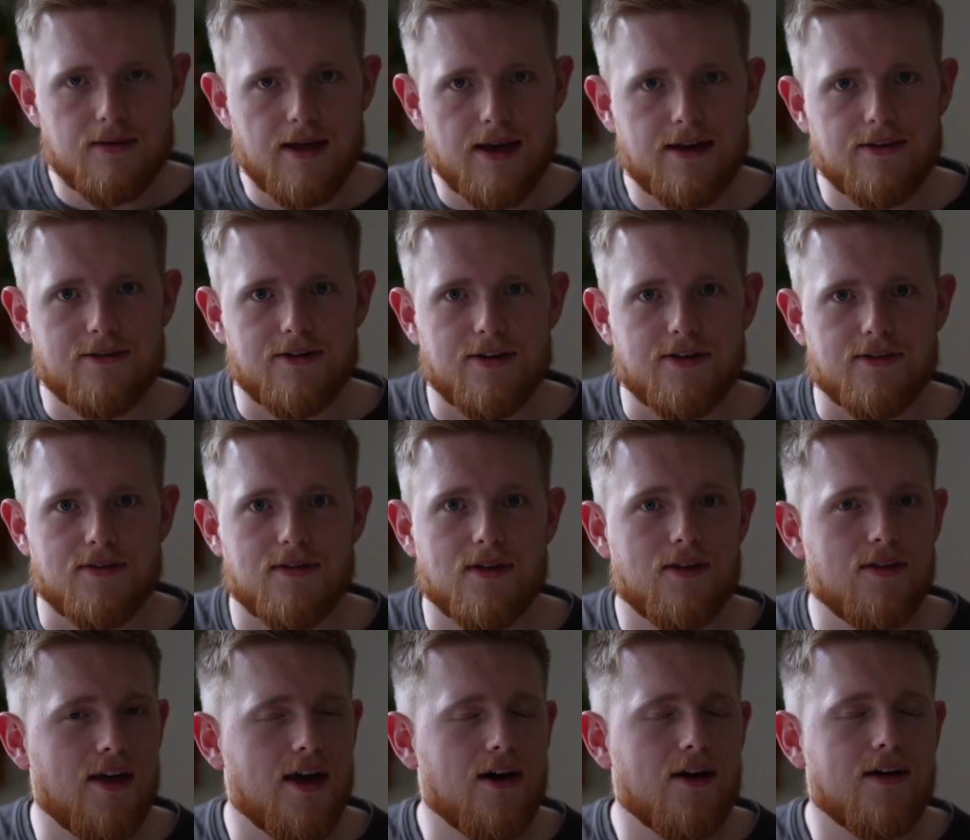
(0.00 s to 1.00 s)
Second
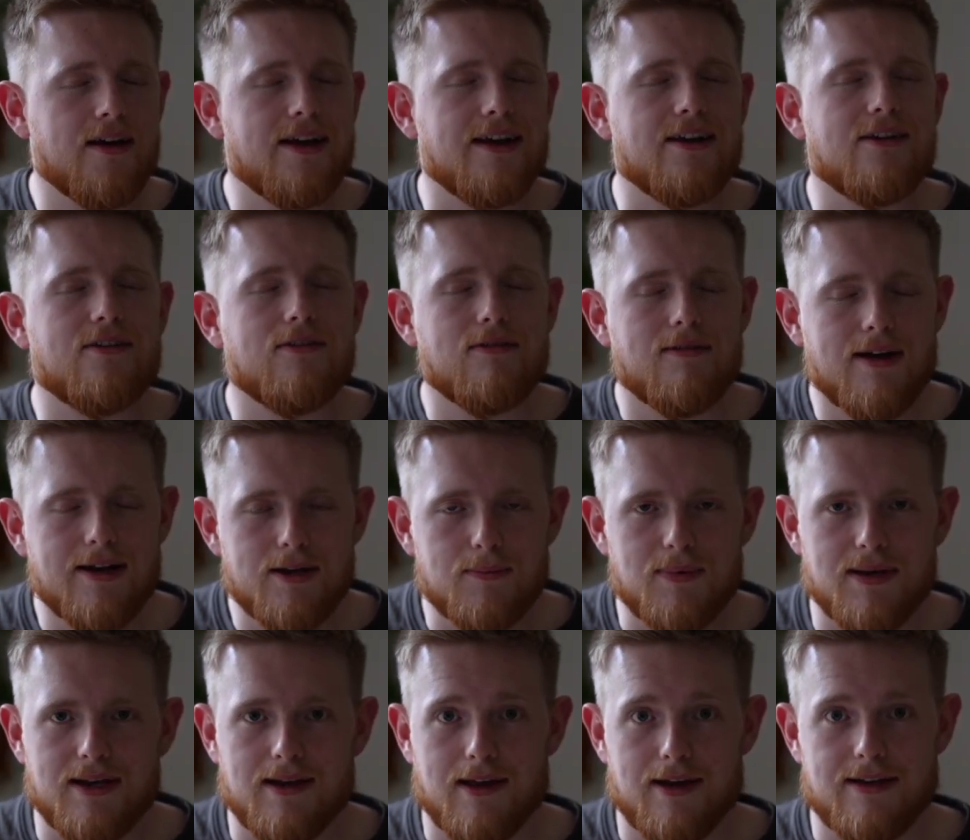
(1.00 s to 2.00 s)
reason, they are
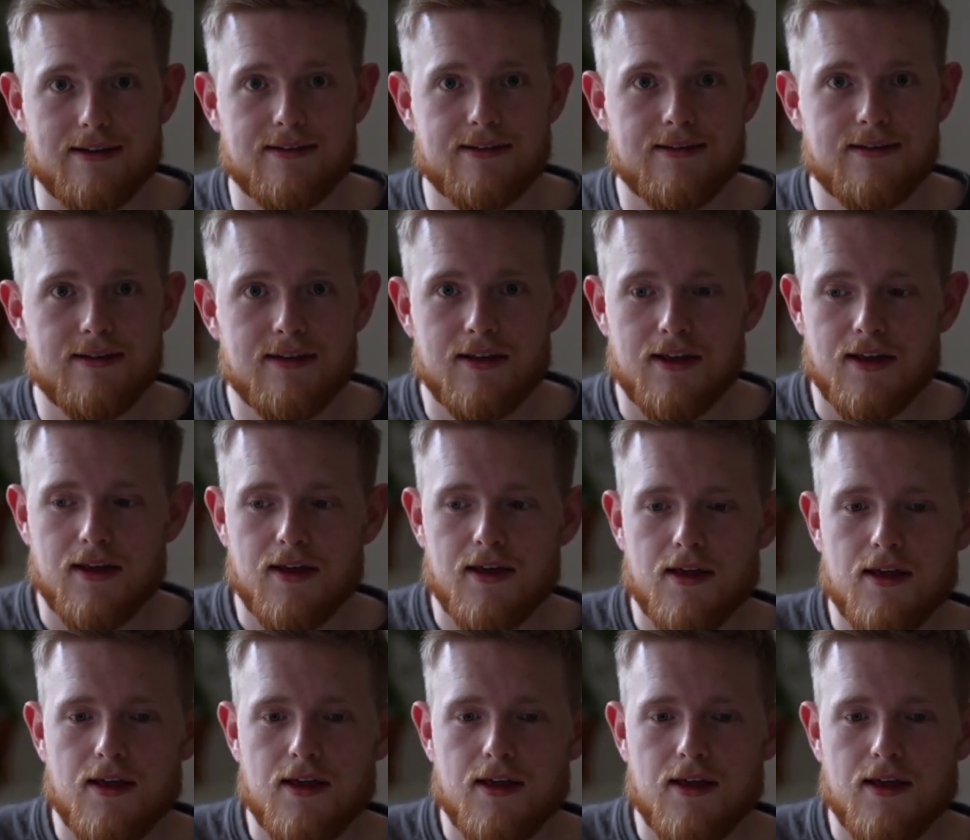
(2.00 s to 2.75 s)
incredibly light.